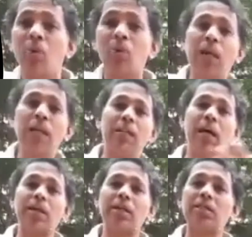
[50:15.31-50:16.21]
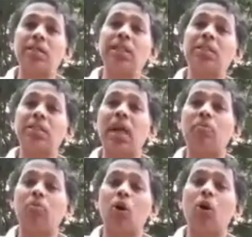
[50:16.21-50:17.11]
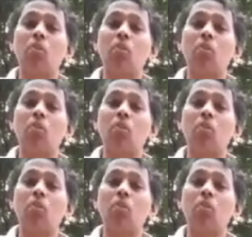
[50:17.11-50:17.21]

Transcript: when that scenes came no